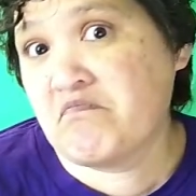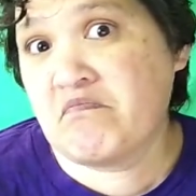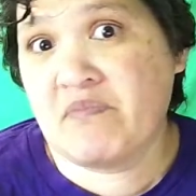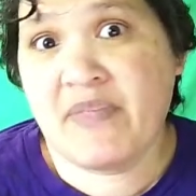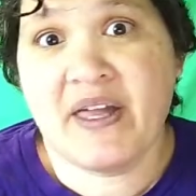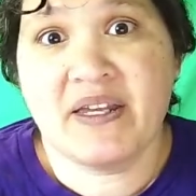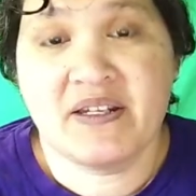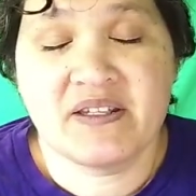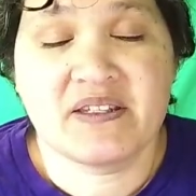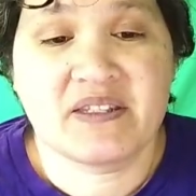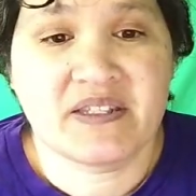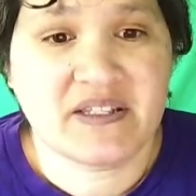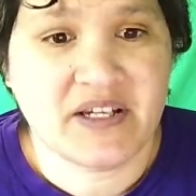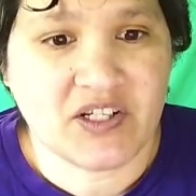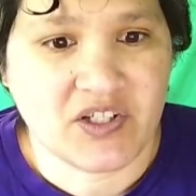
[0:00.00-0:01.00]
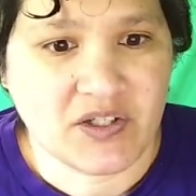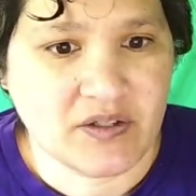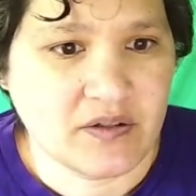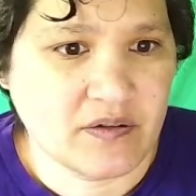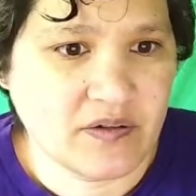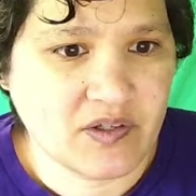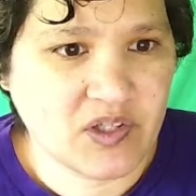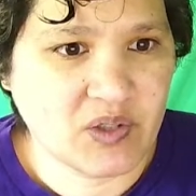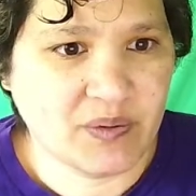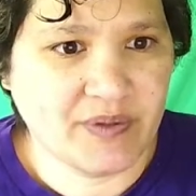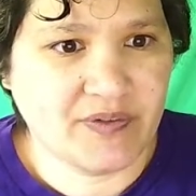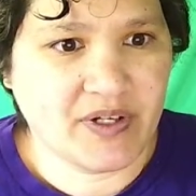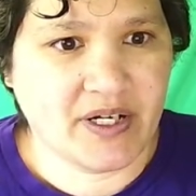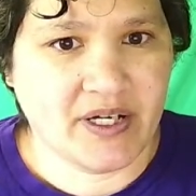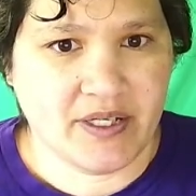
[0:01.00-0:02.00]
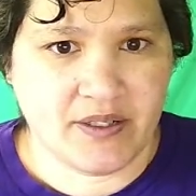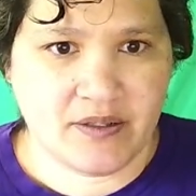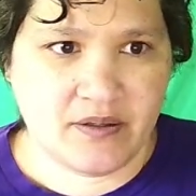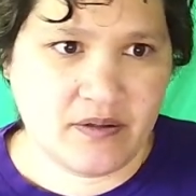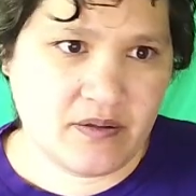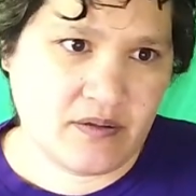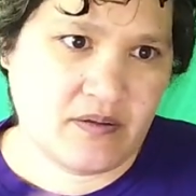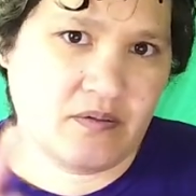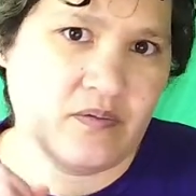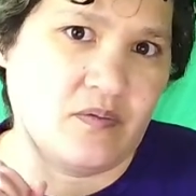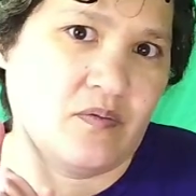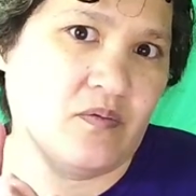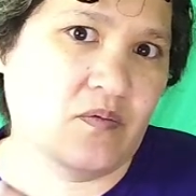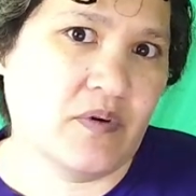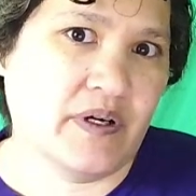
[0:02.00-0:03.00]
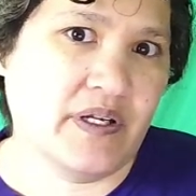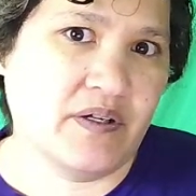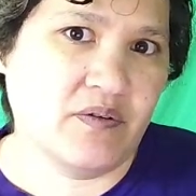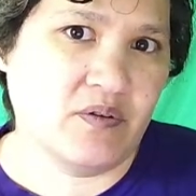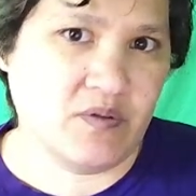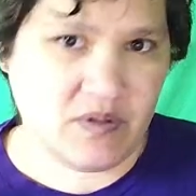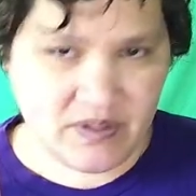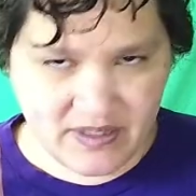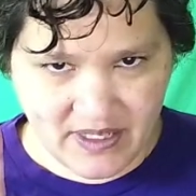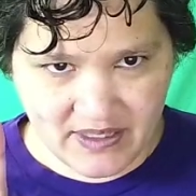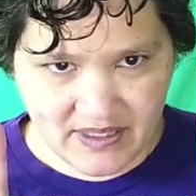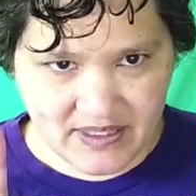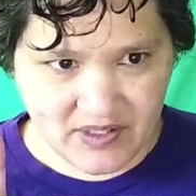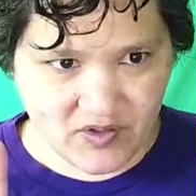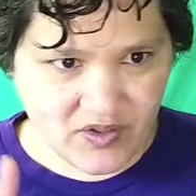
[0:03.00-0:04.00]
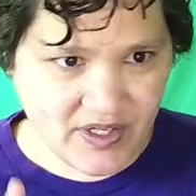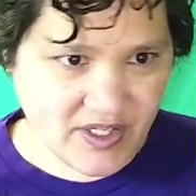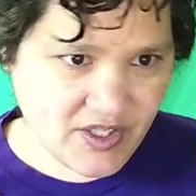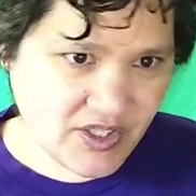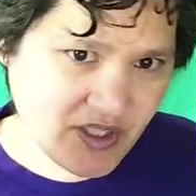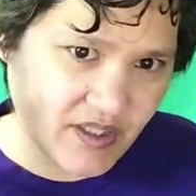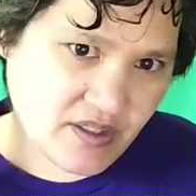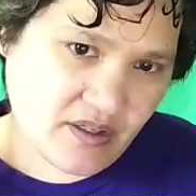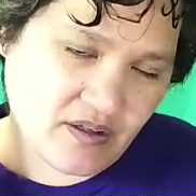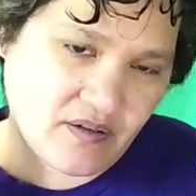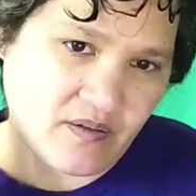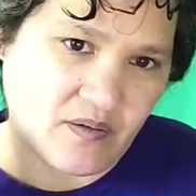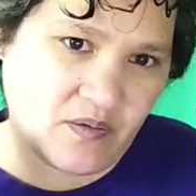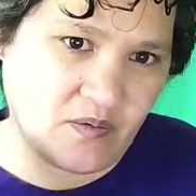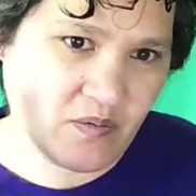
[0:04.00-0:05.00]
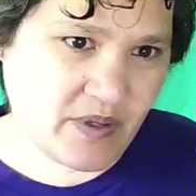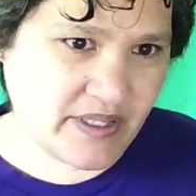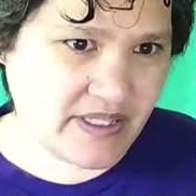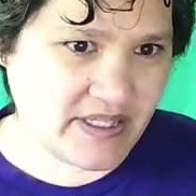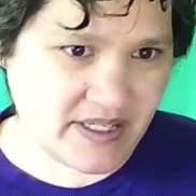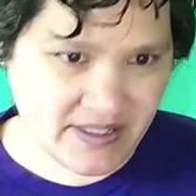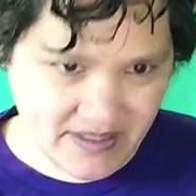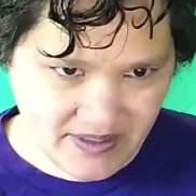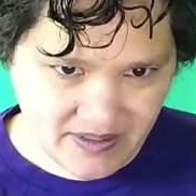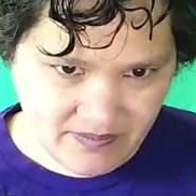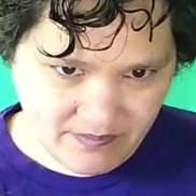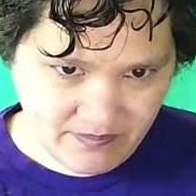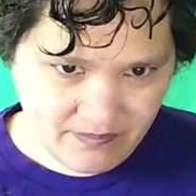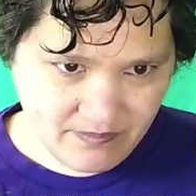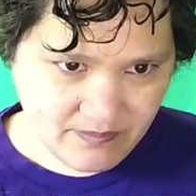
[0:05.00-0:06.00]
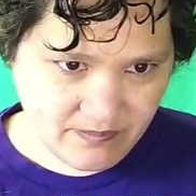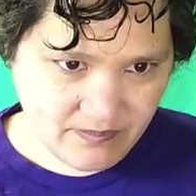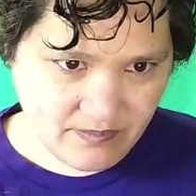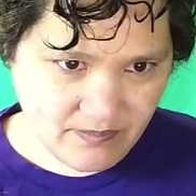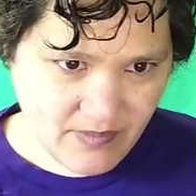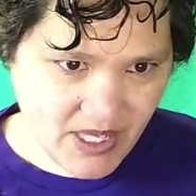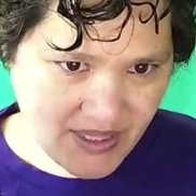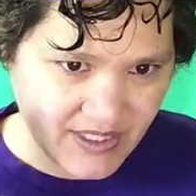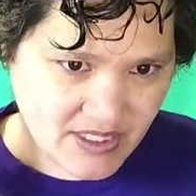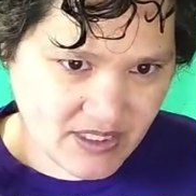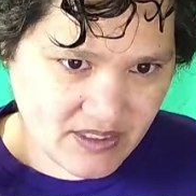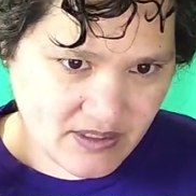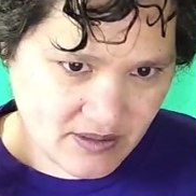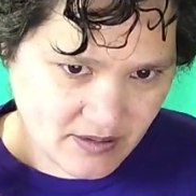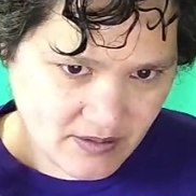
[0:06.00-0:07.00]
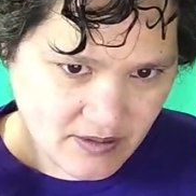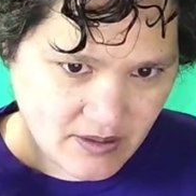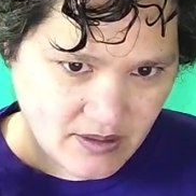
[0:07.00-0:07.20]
That is discussion. So we've got one sentence introduction, one sentence methods,